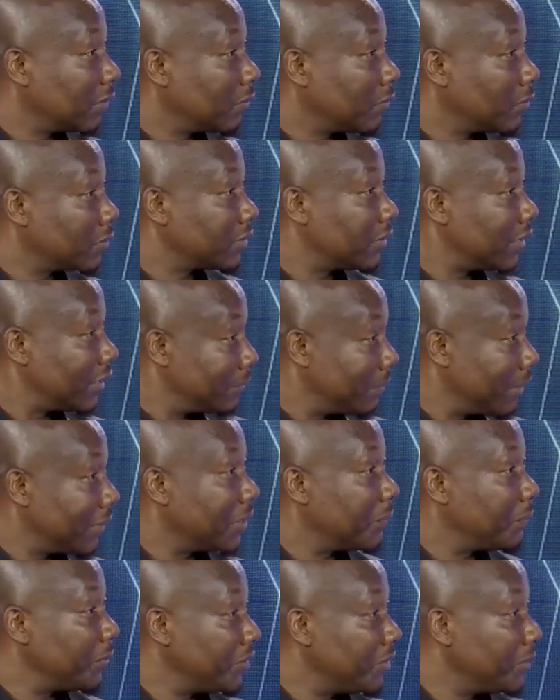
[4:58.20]
was led by
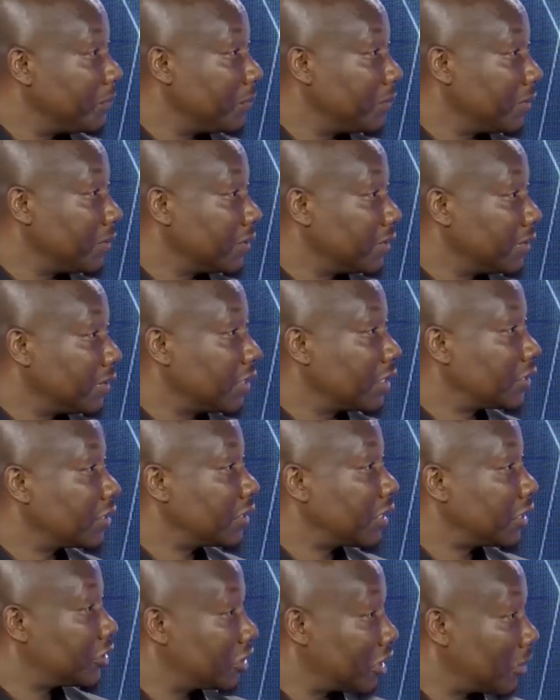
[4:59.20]
the PDP, the
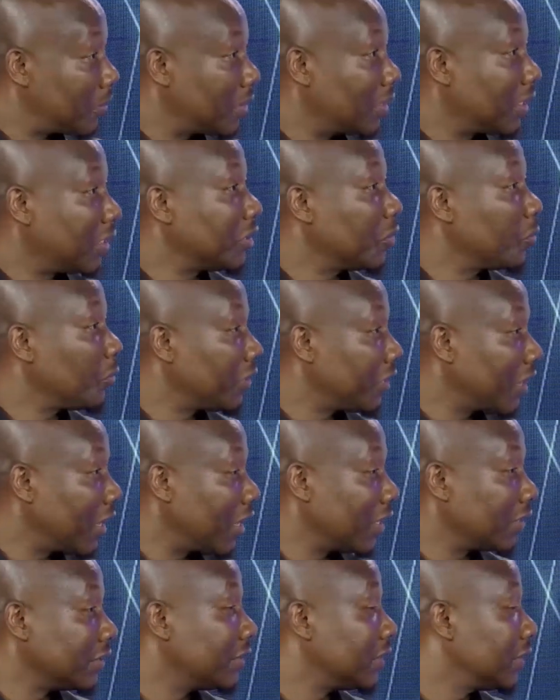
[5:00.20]
national chairman and the winner
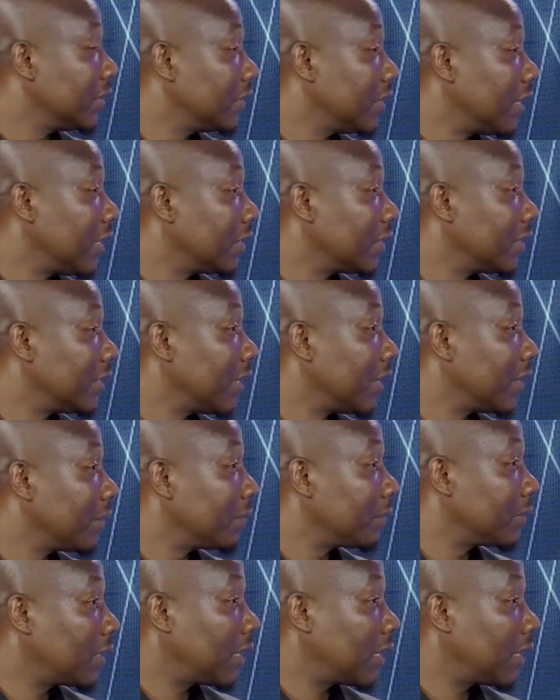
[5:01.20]
and the